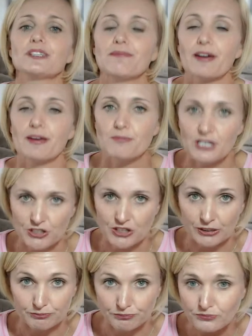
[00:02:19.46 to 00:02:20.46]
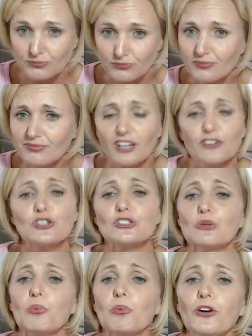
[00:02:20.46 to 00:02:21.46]
my mission to
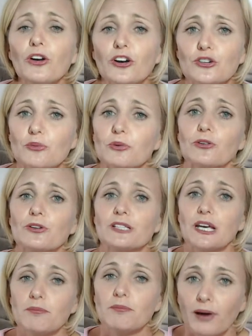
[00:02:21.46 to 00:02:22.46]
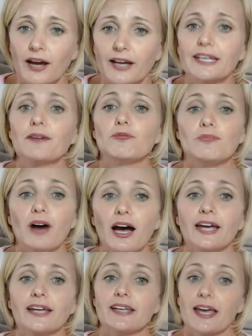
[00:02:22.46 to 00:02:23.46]
support entrepreneurs in body,
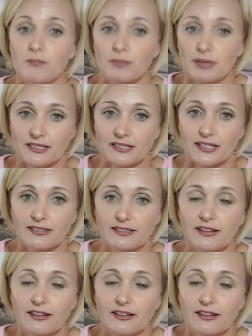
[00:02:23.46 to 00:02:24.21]
mind, and business.